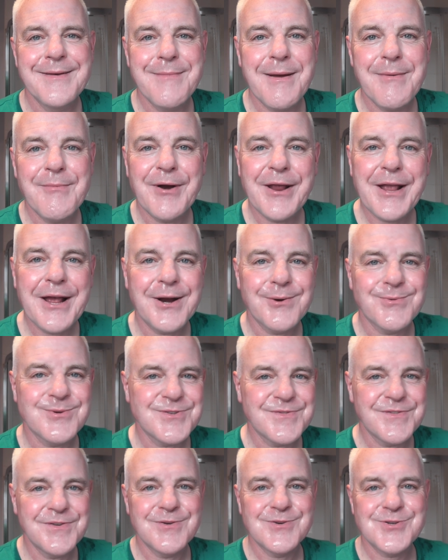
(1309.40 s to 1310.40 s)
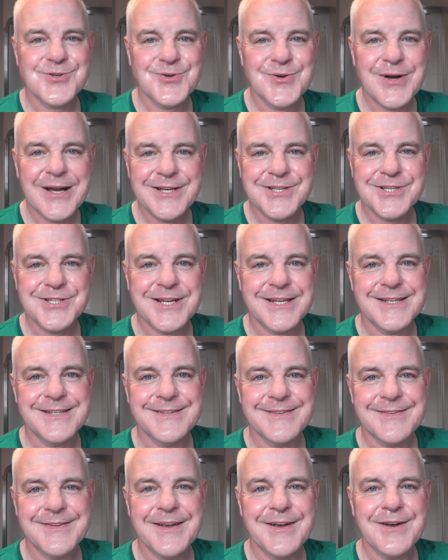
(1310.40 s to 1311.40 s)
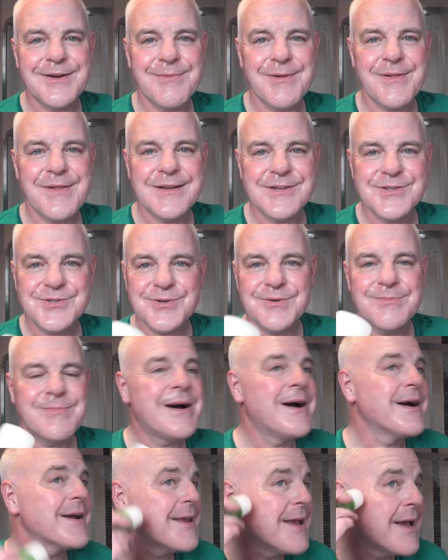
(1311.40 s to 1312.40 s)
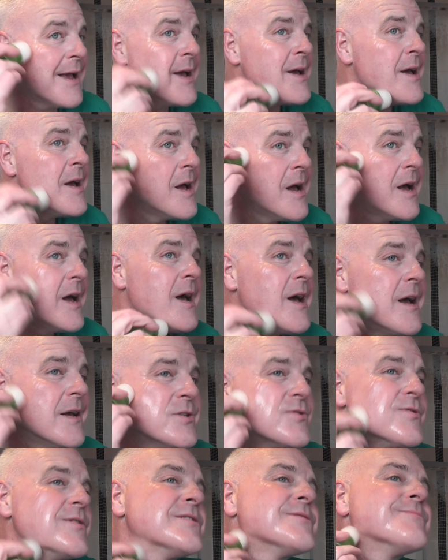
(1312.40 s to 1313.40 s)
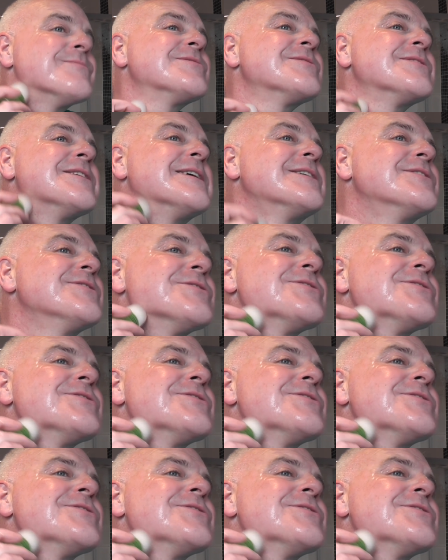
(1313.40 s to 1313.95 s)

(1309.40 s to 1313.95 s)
the memory card was full, so I just had to delete a couple of things, so back, yeah. Uh, so as I was saying,